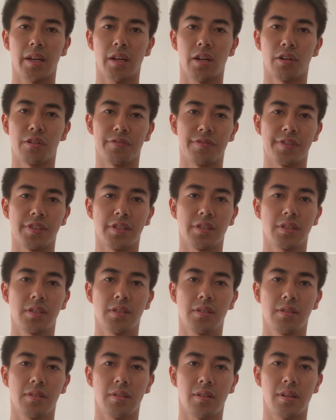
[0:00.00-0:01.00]

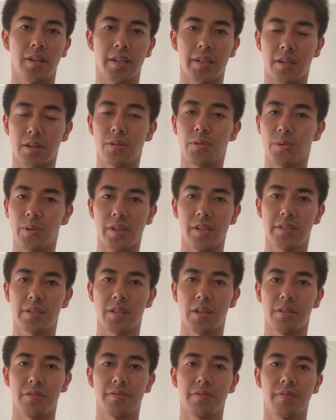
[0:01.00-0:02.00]
office, like real
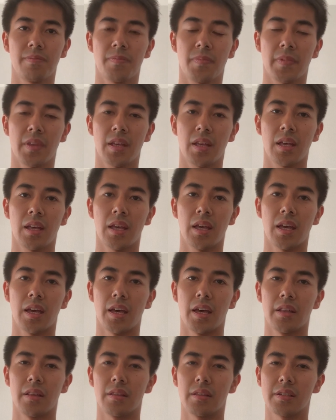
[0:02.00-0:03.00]
stuff.
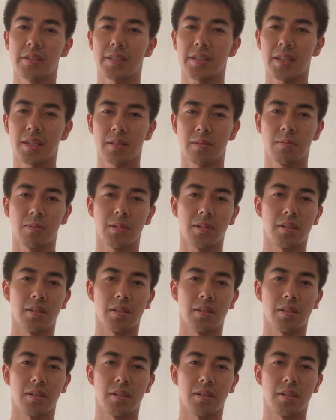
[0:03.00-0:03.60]
And the second